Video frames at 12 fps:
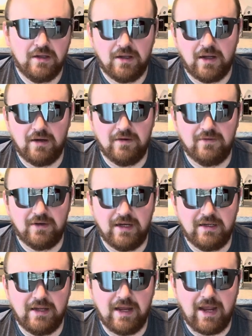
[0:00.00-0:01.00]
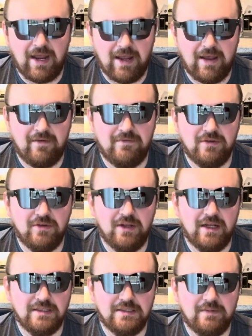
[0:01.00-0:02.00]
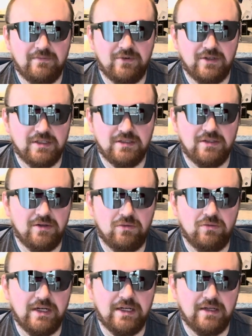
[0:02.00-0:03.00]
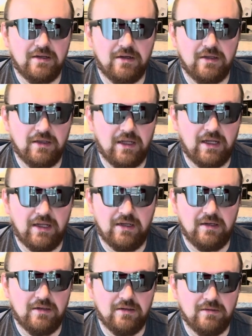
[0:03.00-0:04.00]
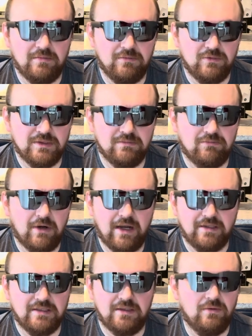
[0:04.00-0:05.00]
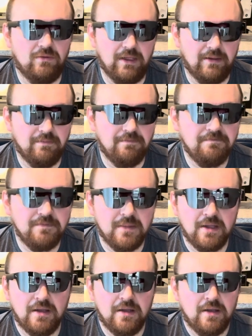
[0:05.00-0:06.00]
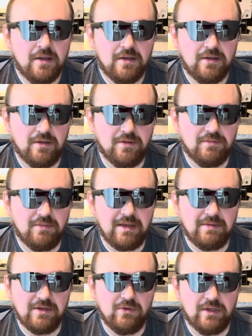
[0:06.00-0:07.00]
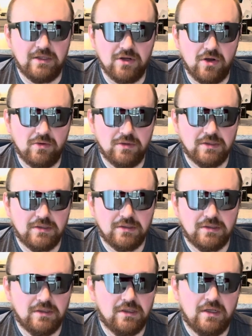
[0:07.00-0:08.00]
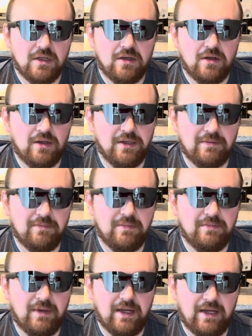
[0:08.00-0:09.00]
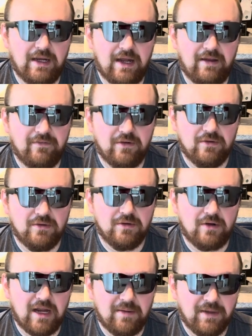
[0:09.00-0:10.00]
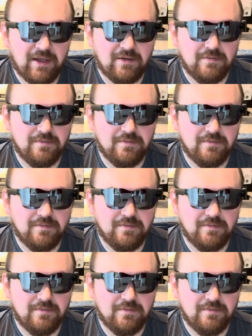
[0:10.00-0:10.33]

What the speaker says: However, I have utilized them for just, reading online, browsing the web, maybe doing notes on like my iPhone or iPad.